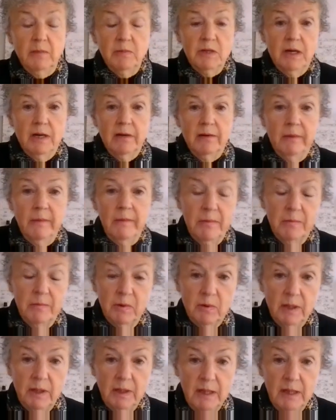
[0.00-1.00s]
I'm trying to
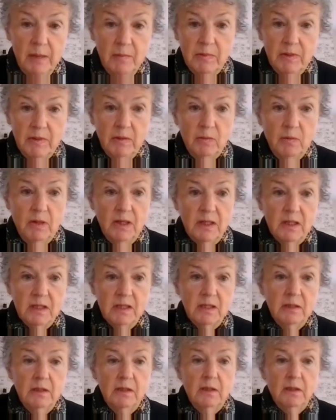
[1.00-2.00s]
remember what number it
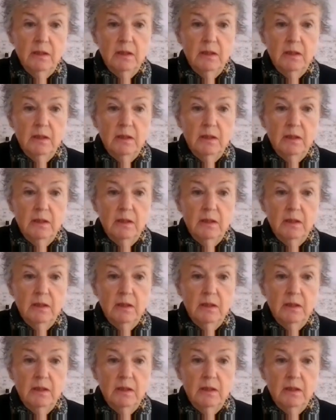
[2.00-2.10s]
was.